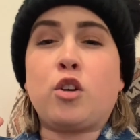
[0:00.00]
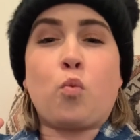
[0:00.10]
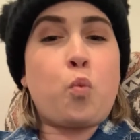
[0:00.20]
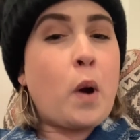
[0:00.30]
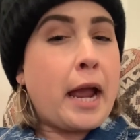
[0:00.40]

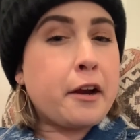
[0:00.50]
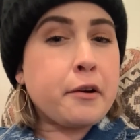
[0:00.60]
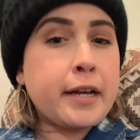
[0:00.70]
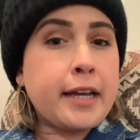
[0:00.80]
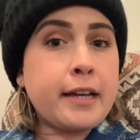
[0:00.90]

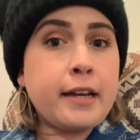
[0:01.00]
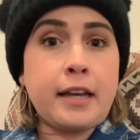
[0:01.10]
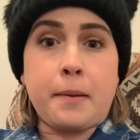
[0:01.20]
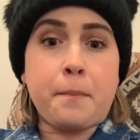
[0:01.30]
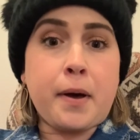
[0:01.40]
wearing
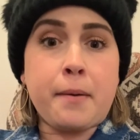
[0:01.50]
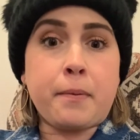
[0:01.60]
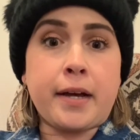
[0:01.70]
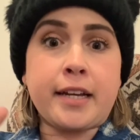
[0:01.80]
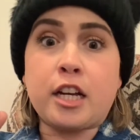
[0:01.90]
in public,